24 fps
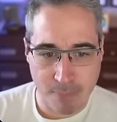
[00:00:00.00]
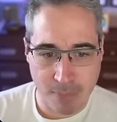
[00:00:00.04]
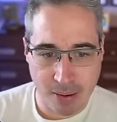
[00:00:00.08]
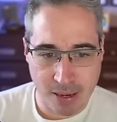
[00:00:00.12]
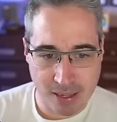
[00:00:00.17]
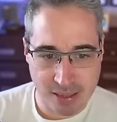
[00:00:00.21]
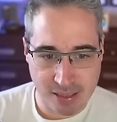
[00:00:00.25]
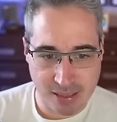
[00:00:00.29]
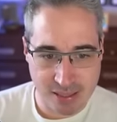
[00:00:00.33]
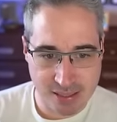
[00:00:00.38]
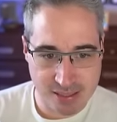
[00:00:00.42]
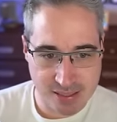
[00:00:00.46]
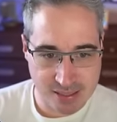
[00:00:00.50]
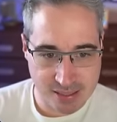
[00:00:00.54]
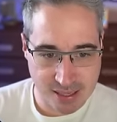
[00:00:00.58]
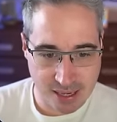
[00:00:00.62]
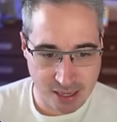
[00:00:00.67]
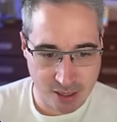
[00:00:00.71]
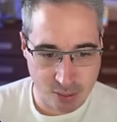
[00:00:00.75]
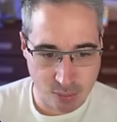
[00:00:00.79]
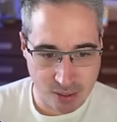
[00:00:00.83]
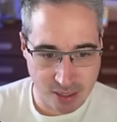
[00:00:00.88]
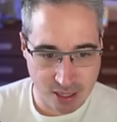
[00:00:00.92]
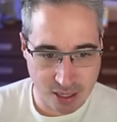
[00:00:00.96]
But let's
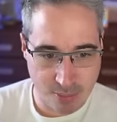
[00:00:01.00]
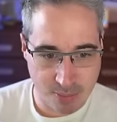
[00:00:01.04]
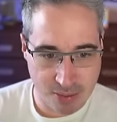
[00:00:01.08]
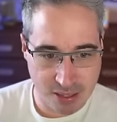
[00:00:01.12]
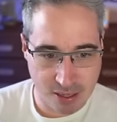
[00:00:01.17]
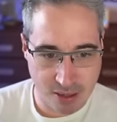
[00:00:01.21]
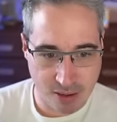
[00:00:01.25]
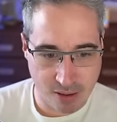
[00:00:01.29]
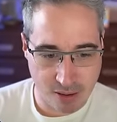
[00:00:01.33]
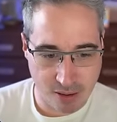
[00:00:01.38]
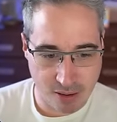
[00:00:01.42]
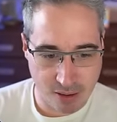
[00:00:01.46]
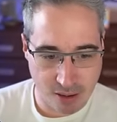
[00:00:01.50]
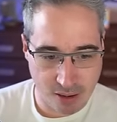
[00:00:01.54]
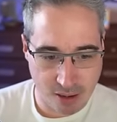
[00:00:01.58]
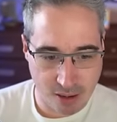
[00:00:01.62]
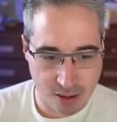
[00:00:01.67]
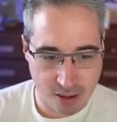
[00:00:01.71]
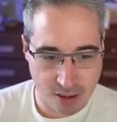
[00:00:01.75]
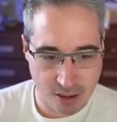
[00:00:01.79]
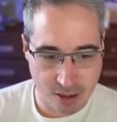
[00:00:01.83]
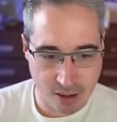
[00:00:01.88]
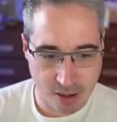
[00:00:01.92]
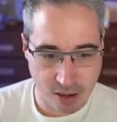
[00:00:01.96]
say we come here
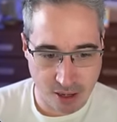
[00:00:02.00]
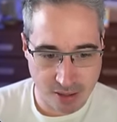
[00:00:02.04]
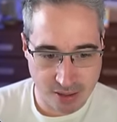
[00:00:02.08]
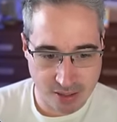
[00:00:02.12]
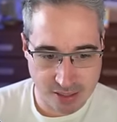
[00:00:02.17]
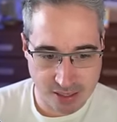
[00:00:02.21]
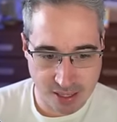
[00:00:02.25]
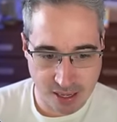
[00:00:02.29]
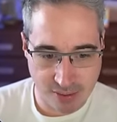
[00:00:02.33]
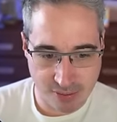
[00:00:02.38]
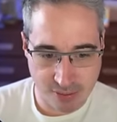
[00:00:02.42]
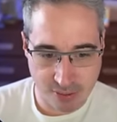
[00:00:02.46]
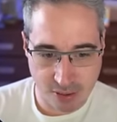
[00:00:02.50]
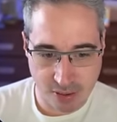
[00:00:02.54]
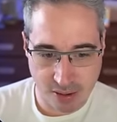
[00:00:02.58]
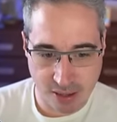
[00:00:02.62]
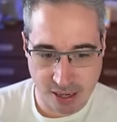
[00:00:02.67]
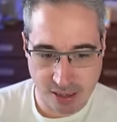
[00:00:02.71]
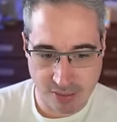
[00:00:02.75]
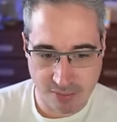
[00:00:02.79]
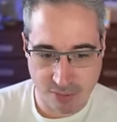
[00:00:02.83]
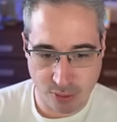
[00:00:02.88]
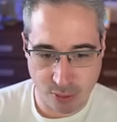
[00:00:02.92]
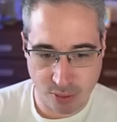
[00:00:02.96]
on this hover
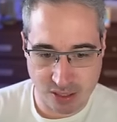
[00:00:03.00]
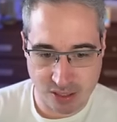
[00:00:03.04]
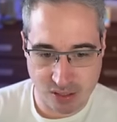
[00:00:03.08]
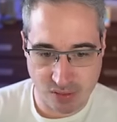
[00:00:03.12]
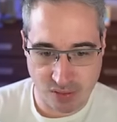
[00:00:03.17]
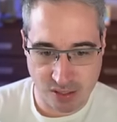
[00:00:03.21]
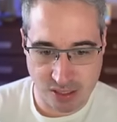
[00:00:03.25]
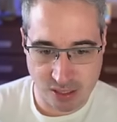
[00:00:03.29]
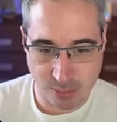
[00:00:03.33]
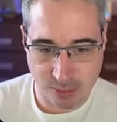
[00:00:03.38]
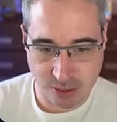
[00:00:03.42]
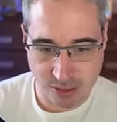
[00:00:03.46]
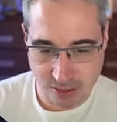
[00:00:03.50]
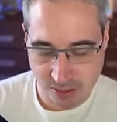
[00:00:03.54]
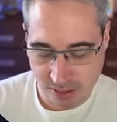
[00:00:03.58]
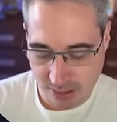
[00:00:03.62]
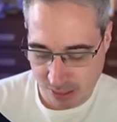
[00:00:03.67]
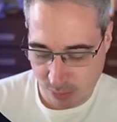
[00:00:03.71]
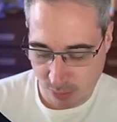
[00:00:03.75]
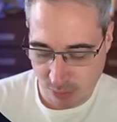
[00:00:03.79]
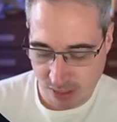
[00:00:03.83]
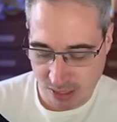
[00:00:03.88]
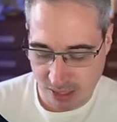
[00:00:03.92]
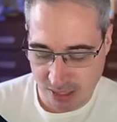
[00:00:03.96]
and focus visible,
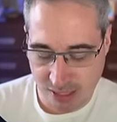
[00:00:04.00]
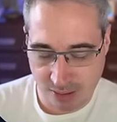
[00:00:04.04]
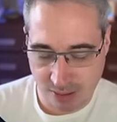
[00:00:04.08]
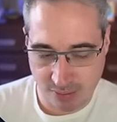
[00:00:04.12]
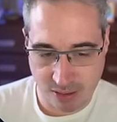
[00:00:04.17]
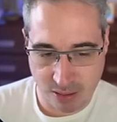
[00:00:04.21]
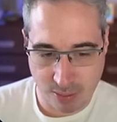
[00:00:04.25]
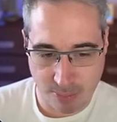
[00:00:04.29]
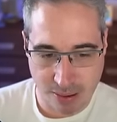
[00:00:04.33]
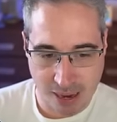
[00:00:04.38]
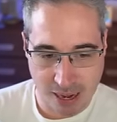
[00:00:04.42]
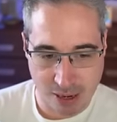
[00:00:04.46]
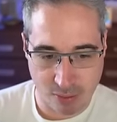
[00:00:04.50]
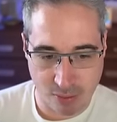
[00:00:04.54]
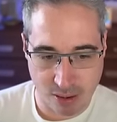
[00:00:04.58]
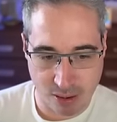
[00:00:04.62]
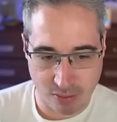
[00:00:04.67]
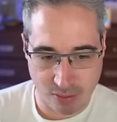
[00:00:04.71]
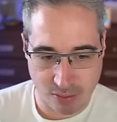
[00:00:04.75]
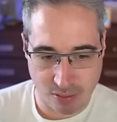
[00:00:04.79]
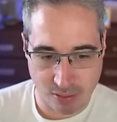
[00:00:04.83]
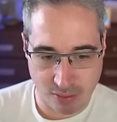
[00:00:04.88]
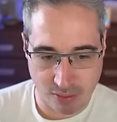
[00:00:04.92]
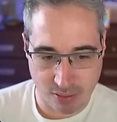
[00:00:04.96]
and we're going to give it a
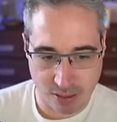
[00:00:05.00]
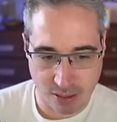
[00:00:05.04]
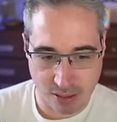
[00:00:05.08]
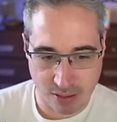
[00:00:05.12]
background.